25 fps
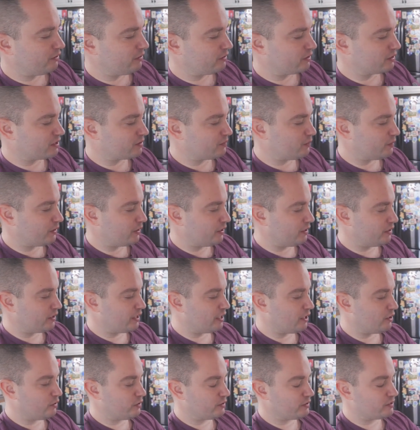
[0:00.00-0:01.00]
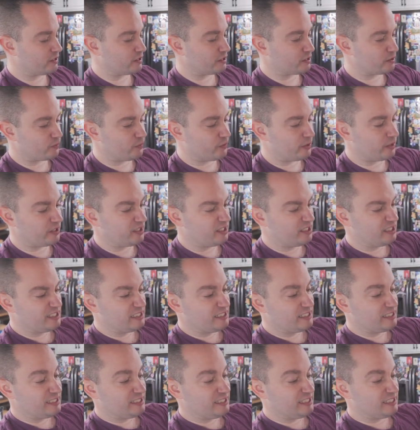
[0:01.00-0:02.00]
it's explained.
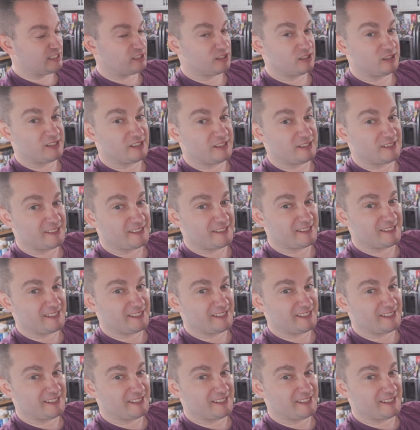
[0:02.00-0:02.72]
Is it hard?